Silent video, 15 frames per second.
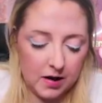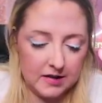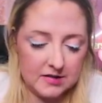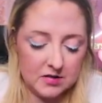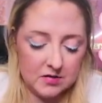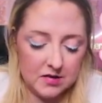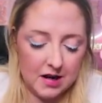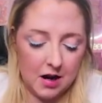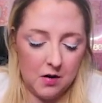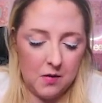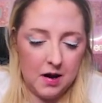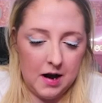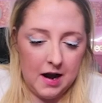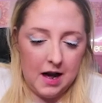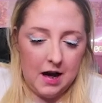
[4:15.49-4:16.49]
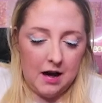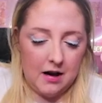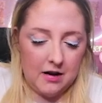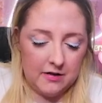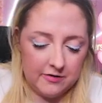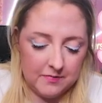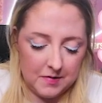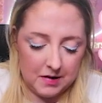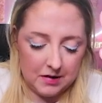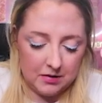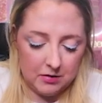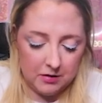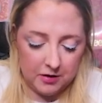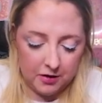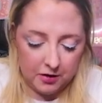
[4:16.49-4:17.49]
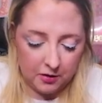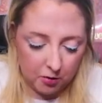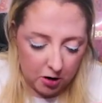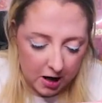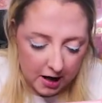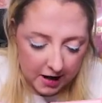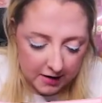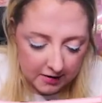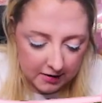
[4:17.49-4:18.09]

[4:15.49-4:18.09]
so now I have my little thread